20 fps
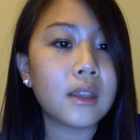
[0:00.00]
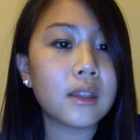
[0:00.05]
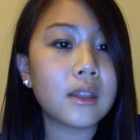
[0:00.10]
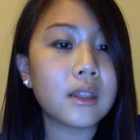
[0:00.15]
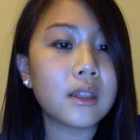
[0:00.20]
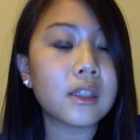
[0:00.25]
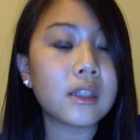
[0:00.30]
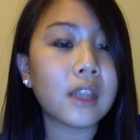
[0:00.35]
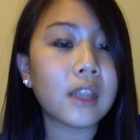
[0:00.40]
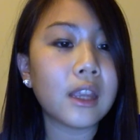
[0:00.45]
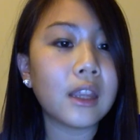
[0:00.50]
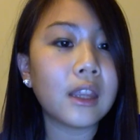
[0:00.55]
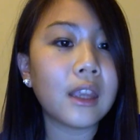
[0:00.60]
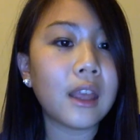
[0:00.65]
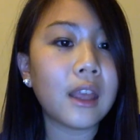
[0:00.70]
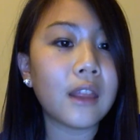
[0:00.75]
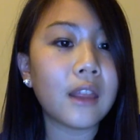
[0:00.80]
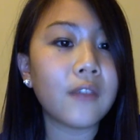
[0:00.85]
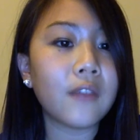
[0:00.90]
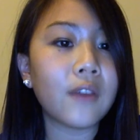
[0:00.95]
a slightly
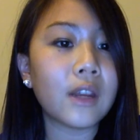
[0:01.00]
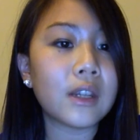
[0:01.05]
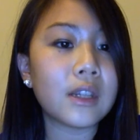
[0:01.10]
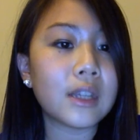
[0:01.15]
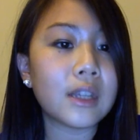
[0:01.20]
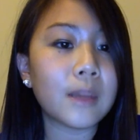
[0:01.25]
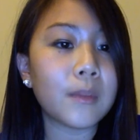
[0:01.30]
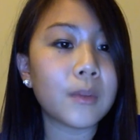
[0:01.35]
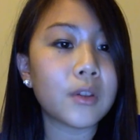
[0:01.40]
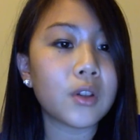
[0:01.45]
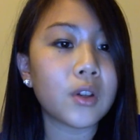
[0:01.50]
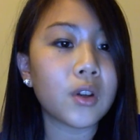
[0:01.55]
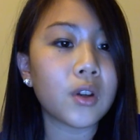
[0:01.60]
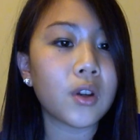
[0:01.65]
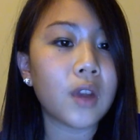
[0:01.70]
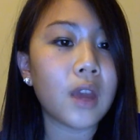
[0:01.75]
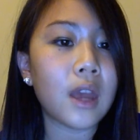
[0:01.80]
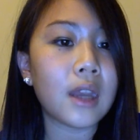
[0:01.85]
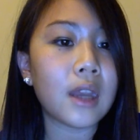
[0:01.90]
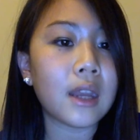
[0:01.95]
elevated temperature
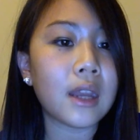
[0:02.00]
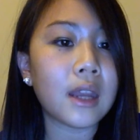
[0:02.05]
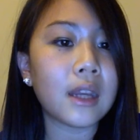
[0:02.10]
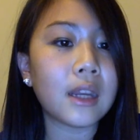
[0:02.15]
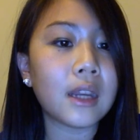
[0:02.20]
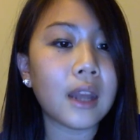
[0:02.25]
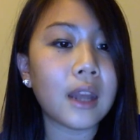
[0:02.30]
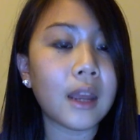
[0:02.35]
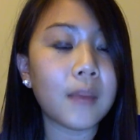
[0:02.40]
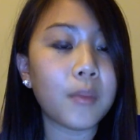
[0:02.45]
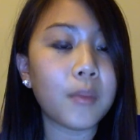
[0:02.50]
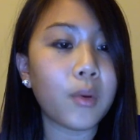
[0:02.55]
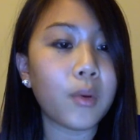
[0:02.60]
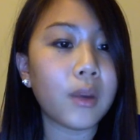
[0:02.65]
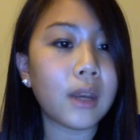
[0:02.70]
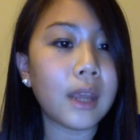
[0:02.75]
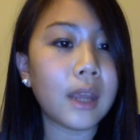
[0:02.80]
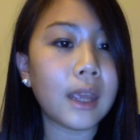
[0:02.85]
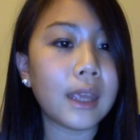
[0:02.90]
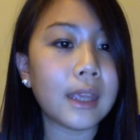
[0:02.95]
at
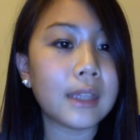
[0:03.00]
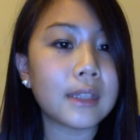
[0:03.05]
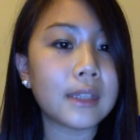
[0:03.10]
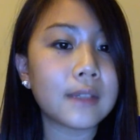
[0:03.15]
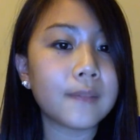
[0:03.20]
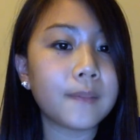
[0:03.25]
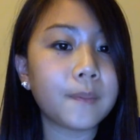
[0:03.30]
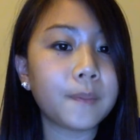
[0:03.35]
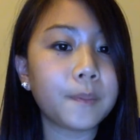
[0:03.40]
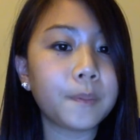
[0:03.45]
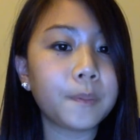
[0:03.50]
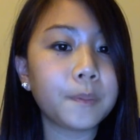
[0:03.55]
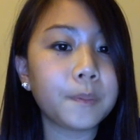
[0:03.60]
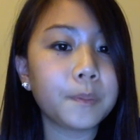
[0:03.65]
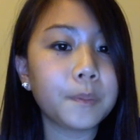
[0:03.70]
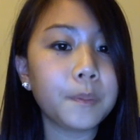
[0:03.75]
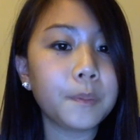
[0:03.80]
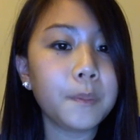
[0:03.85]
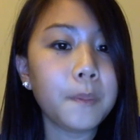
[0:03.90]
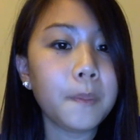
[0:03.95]
99.8.
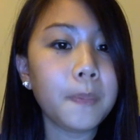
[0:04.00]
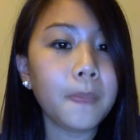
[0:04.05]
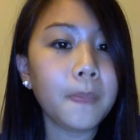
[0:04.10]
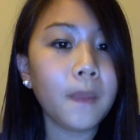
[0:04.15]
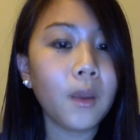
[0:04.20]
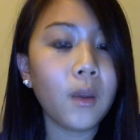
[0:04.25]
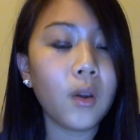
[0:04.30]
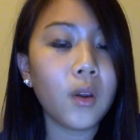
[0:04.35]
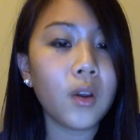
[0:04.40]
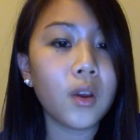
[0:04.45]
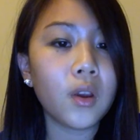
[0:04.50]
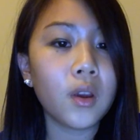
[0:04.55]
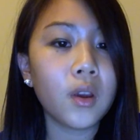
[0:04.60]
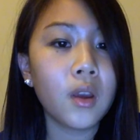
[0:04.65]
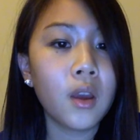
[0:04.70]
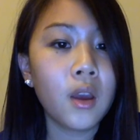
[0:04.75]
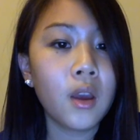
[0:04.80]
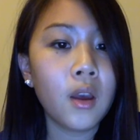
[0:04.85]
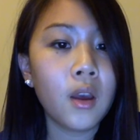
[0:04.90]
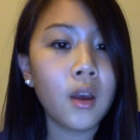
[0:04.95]
Her
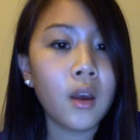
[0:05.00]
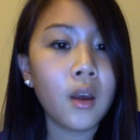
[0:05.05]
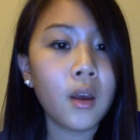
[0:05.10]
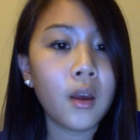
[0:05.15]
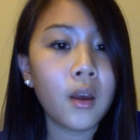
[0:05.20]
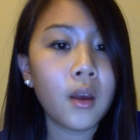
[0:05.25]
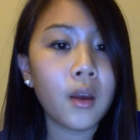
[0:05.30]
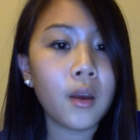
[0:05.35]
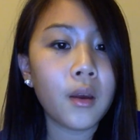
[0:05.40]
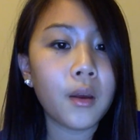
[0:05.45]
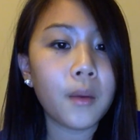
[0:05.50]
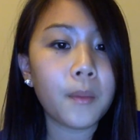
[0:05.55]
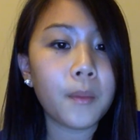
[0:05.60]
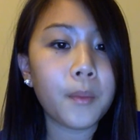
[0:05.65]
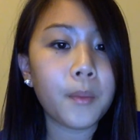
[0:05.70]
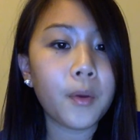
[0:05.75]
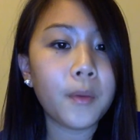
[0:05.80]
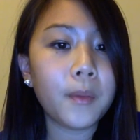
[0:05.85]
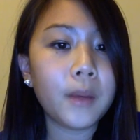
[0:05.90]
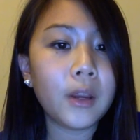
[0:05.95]

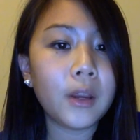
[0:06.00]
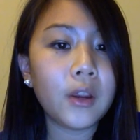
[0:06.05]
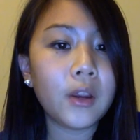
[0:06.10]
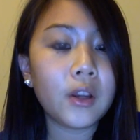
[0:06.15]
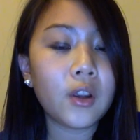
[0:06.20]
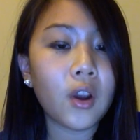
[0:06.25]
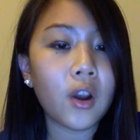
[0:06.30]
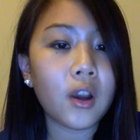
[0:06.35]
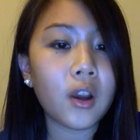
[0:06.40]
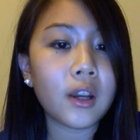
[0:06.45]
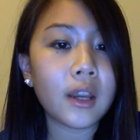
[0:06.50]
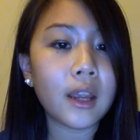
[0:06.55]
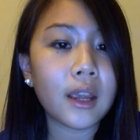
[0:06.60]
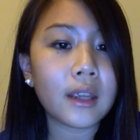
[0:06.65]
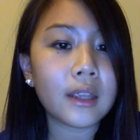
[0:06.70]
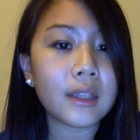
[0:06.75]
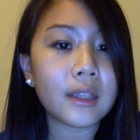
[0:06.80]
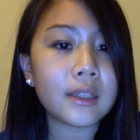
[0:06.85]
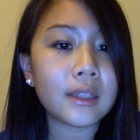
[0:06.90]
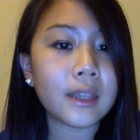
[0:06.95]
pulmonary and
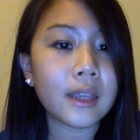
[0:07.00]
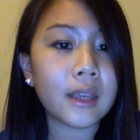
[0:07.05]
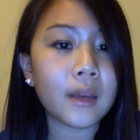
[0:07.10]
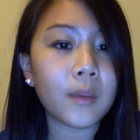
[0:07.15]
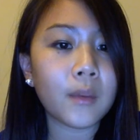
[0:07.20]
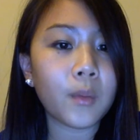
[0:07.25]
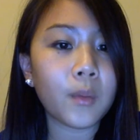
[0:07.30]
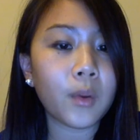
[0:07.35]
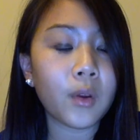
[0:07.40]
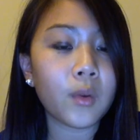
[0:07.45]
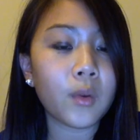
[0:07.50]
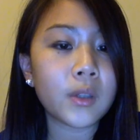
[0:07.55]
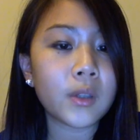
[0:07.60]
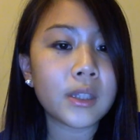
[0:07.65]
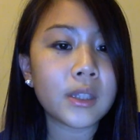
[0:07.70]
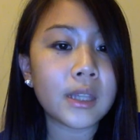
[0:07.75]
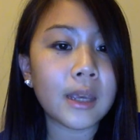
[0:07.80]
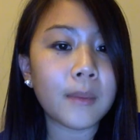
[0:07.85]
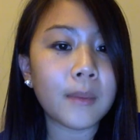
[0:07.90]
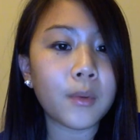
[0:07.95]
cardiac exam were
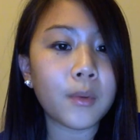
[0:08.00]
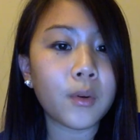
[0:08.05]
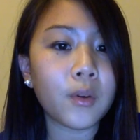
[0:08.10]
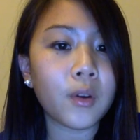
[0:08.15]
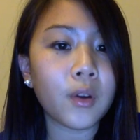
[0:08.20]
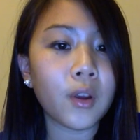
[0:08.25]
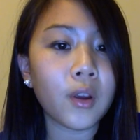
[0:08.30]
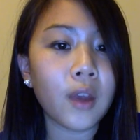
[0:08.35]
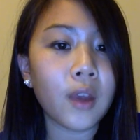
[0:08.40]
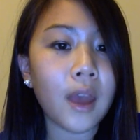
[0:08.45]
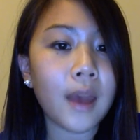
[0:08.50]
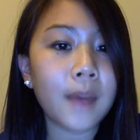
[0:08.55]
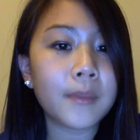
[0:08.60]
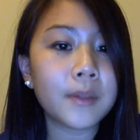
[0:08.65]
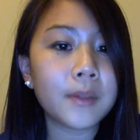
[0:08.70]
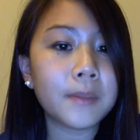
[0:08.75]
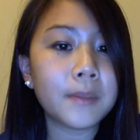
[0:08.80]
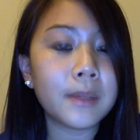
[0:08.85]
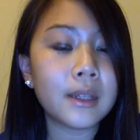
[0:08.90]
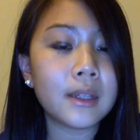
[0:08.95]
stable. Her
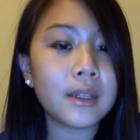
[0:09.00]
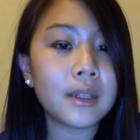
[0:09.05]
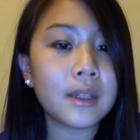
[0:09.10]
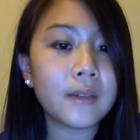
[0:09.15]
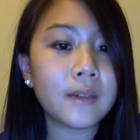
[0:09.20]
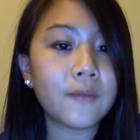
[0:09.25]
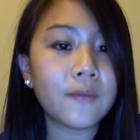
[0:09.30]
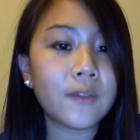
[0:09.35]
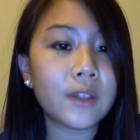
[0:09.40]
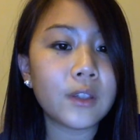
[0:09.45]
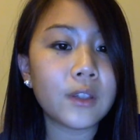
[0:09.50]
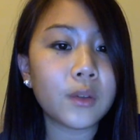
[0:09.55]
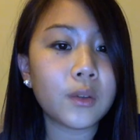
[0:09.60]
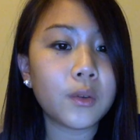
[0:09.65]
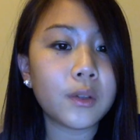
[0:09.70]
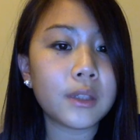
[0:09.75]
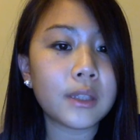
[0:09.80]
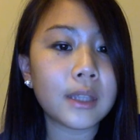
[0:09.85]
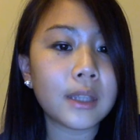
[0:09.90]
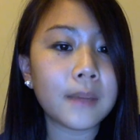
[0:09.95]
abdomen physical
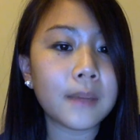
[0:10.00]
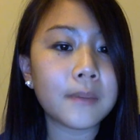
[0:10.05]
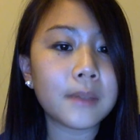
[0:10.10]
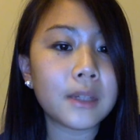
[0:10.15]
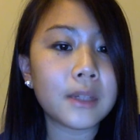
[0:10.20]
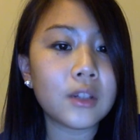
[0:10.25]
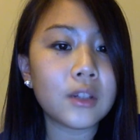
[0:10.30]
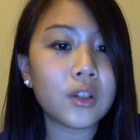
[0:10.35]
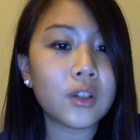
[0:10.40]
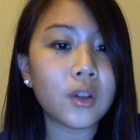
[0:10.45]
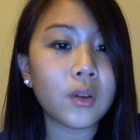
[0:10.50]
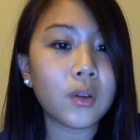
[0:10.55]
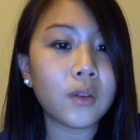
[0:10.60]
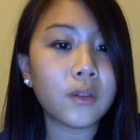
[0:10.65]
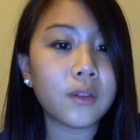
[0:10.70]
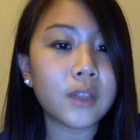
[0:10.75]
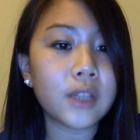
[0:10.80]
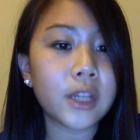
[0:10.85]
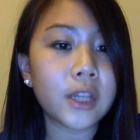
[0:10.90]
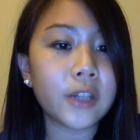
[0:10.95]
exam did
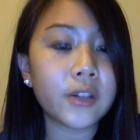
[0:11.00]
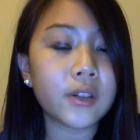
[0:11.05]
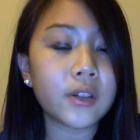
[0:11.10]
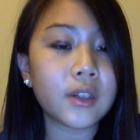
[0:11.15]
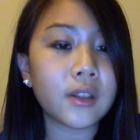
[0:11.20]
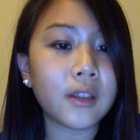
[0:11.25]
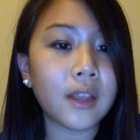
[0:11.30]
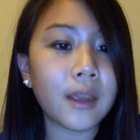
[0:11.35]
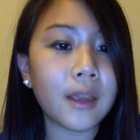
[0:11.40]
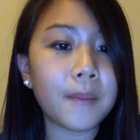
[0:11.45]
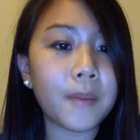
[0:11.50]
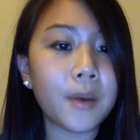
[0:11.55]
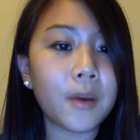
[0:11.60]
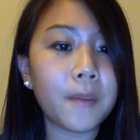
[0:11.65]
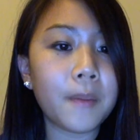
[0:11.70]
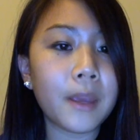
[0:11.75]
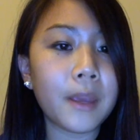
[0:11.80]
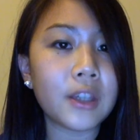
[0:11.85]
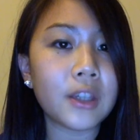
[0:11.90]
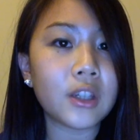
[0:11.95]
show tender to light
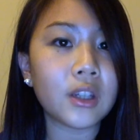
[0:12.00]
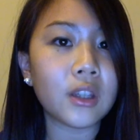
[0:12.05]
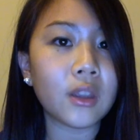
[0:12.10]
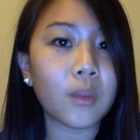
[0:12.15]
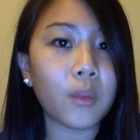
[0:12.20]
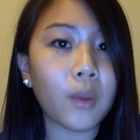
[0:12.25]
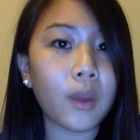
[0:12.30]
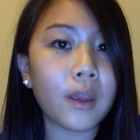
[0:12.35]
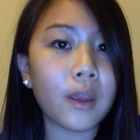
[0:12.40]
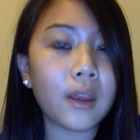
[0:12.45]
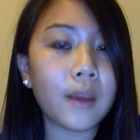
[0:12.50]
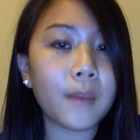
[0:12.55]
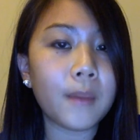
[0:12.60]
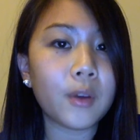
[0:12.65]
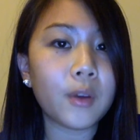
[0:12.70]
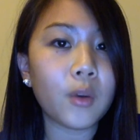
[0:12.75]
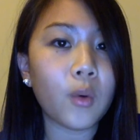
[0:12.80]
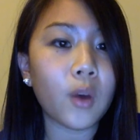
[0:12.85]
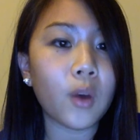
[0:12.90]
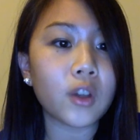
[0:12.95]
palpation in the right upper
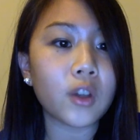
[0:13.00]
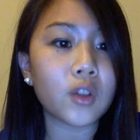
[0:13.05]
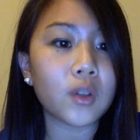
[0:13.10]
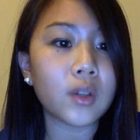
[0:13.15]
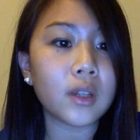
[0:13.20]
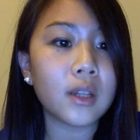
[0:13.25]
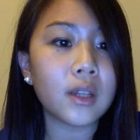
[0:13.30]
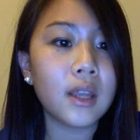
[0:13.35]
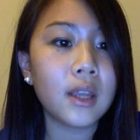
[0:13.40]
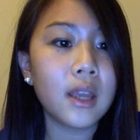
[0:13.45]
quadrant,